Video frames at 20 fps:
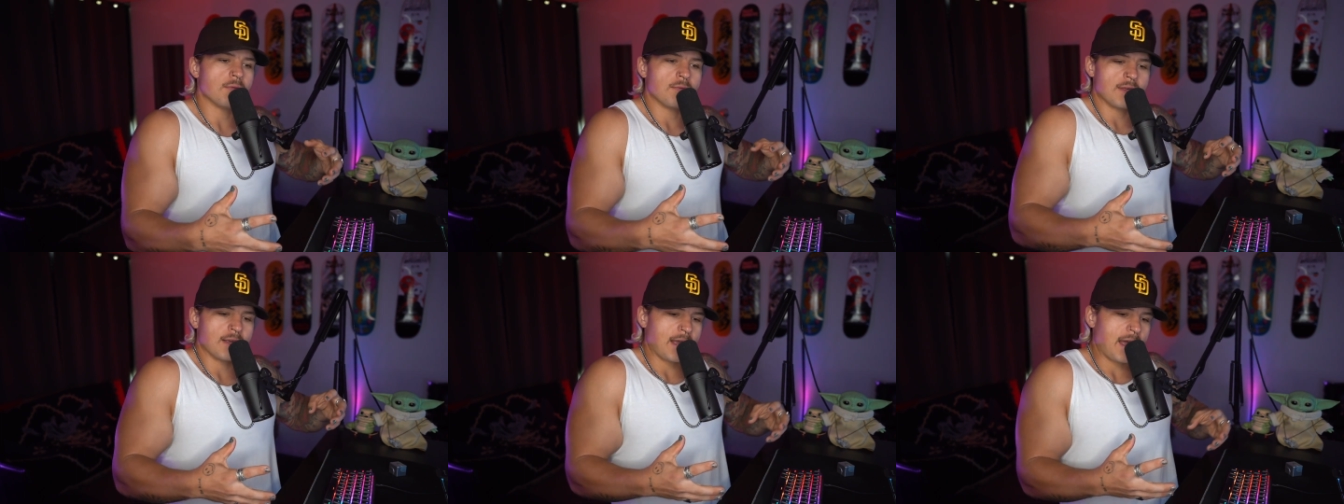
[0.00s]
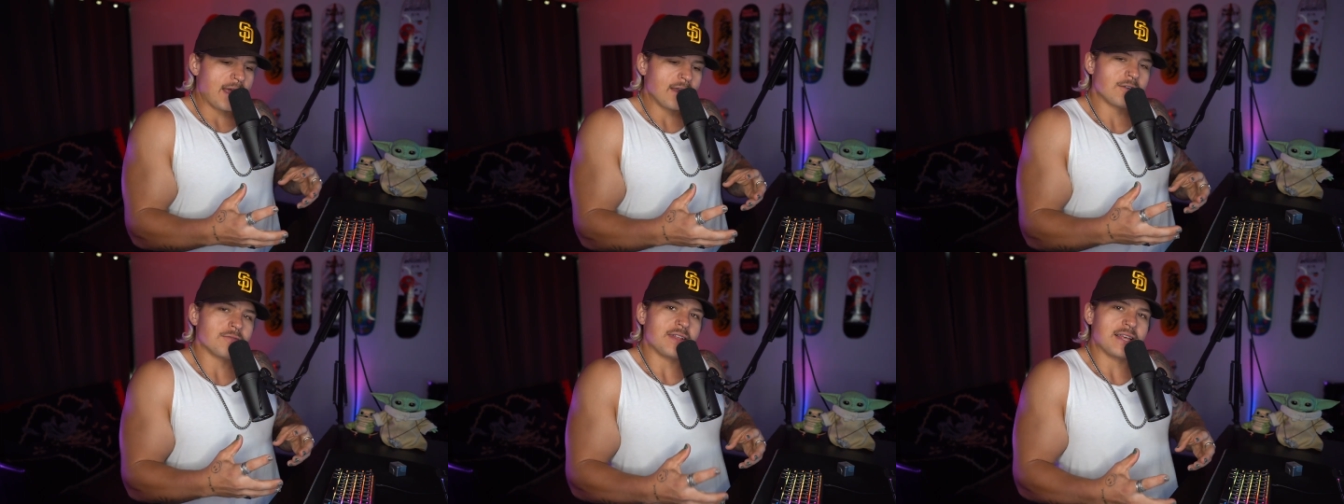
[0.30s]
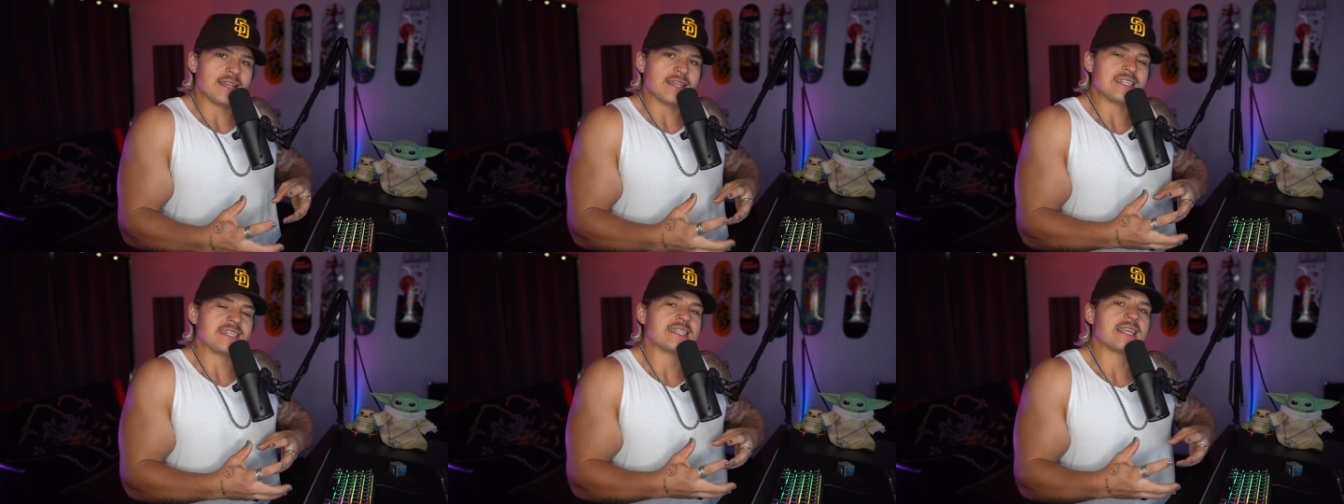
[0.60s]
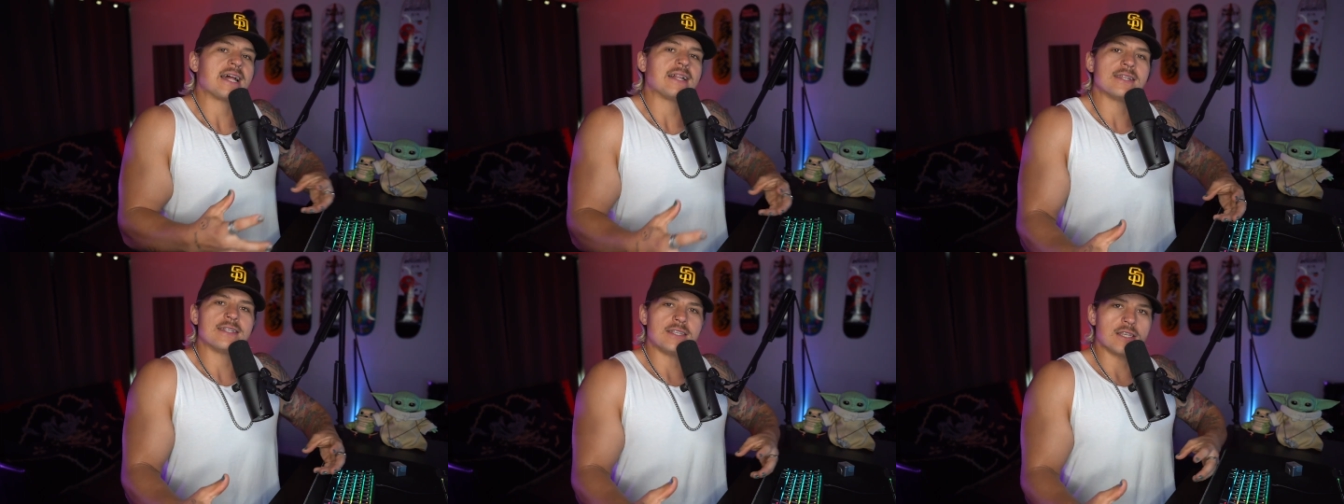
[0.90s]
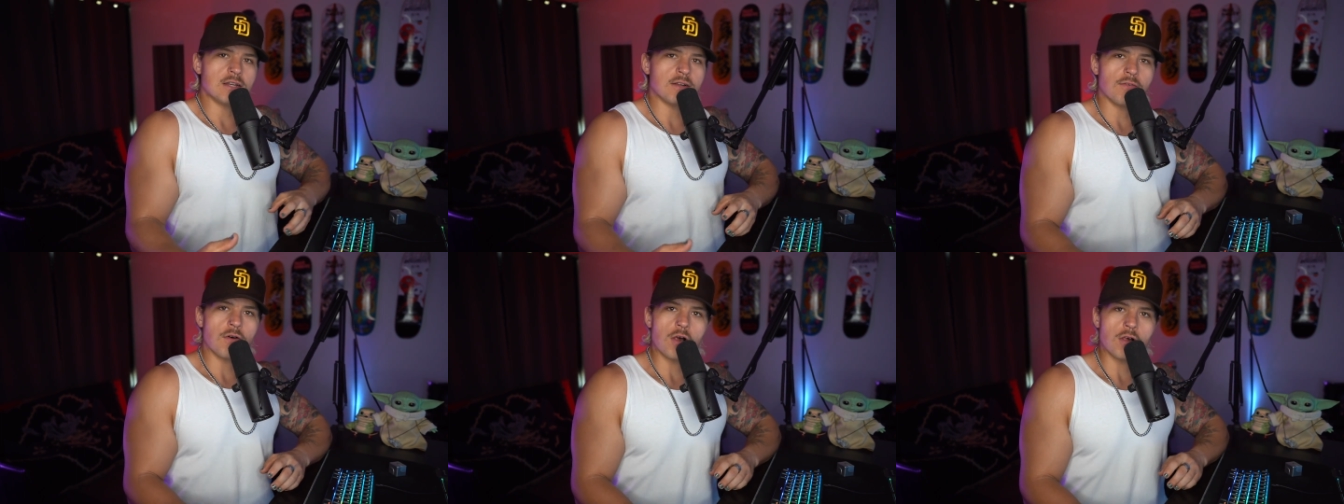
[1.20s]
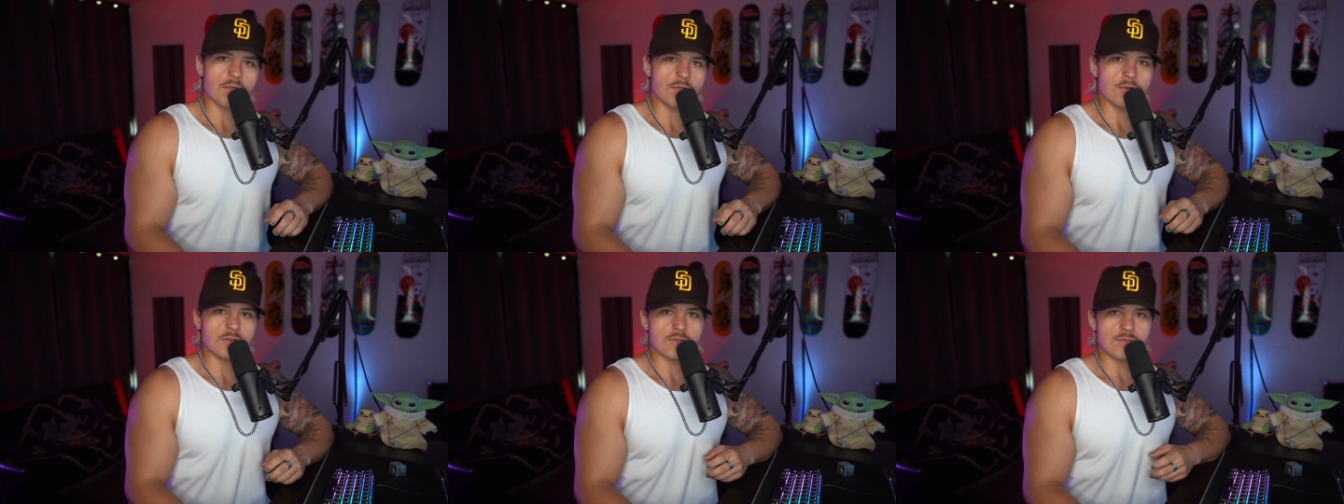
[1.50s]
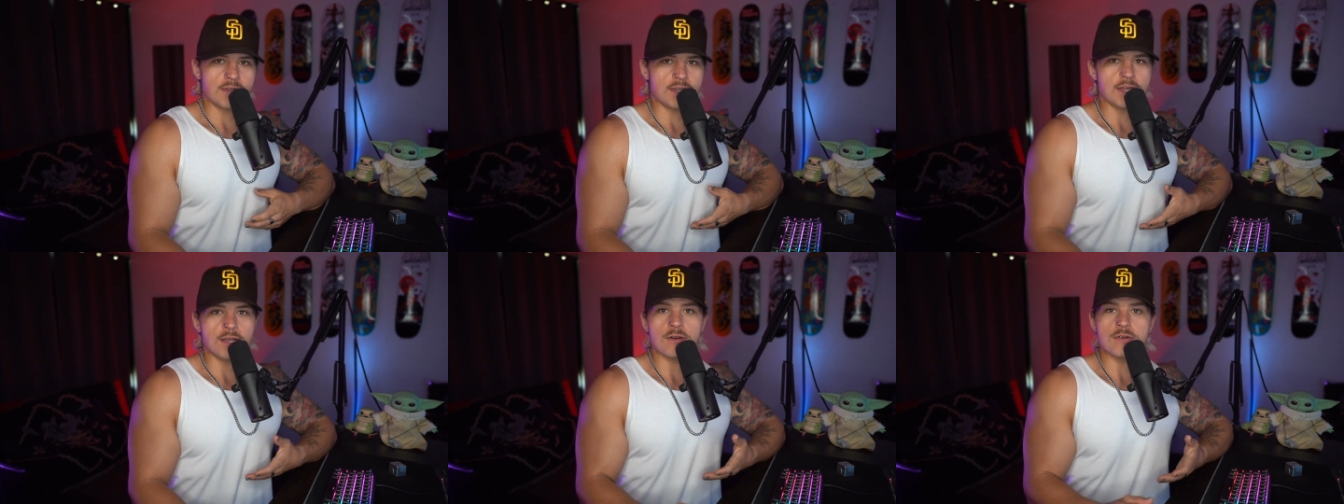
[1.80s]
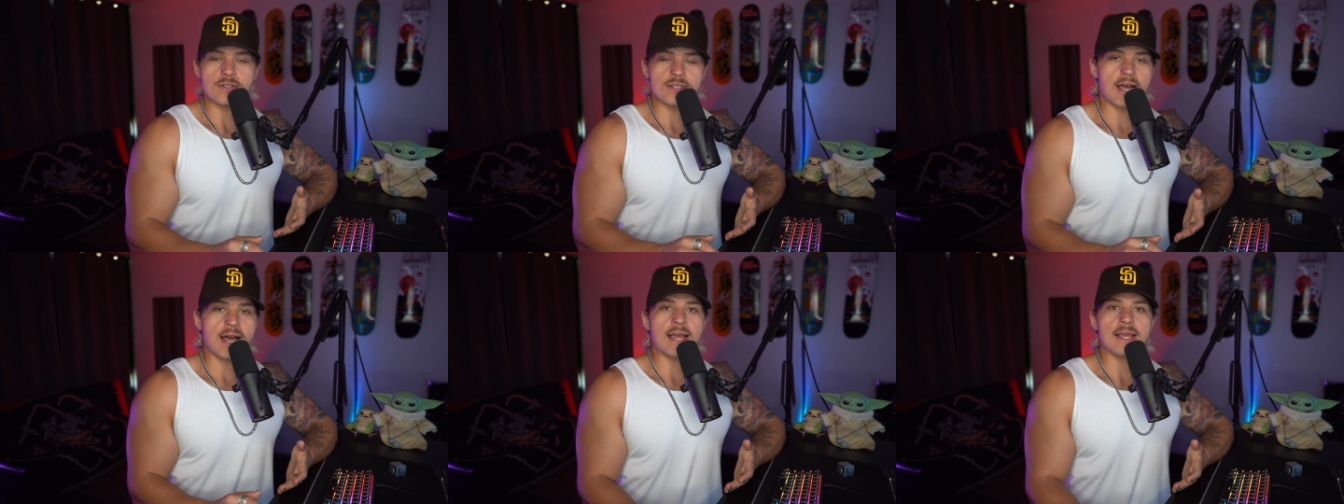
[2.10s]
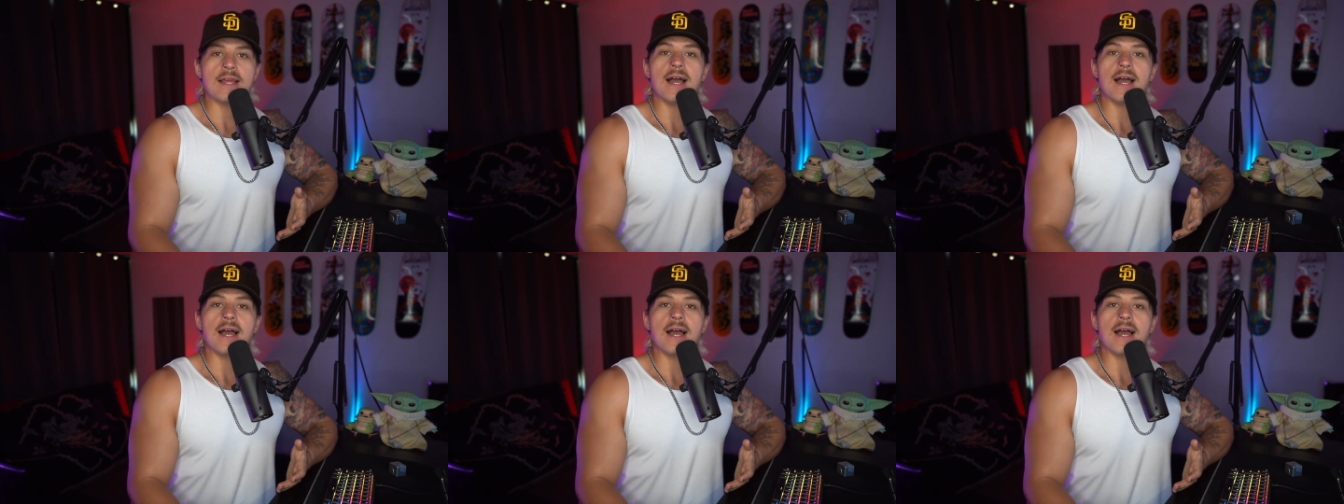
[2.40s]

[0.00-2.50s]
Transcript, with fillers: the kind of like the skeleton of all of those videos I,